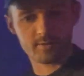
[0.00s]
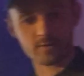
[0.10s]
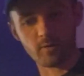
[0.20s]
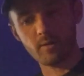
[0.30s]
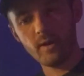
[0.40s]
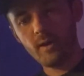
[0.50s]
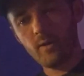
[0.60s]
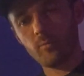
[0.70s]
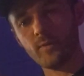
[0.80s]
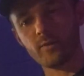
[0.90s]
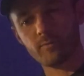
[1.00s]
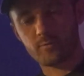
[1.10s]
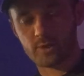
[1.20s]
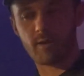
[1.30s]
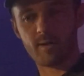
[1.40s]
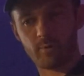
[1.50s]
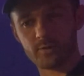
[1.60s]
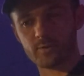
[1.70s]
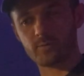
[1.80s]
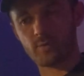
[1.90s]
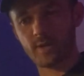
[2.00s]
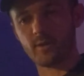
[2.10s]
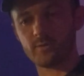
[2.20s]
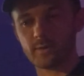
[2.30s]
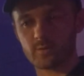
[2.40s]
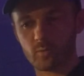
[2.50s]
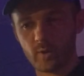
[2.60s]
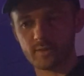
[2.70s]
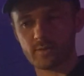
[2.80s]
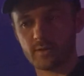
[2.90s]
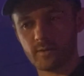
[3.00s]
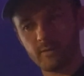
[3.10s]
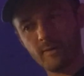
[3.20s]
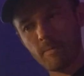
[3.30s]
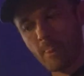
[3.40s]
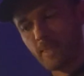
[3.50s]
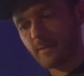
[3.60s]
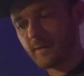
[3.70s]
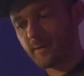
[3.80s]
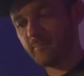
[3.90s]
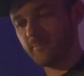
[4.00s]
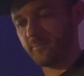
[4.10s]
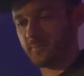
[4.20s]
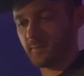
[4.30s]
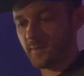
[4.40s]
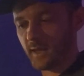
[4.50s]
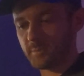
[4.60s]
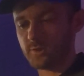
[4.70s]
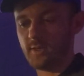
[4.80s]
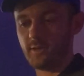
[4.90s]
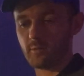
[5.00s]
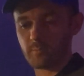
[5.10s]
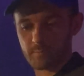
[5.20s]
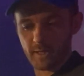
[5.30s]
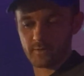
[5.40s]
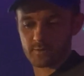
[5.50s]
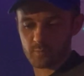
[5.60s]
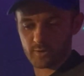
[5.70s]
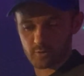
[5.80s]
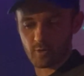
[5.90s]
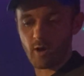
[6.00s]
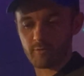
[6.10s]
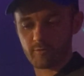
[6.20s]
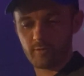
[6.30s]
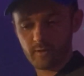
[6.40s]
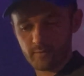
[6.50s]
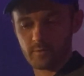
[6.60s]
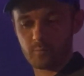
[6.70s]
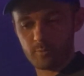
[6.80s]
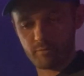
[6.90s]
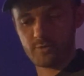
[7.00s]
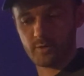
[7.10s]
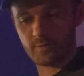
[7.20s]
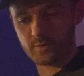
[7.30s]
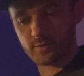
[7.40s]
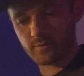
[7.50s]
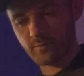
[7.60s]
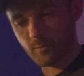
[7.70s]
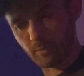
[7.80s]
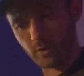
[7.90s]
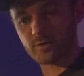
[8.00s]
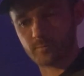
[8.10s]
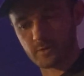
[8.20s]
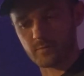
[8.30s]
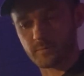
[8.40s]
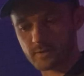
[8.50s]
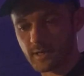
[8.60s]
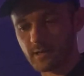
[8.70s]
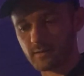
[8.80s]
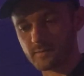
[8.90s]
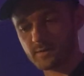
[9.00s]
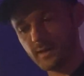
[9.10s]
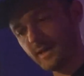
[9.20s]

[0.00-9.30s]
So when the cherry blossom tree goes into winter, the epigenome being switched off that would produce the blossoms themselves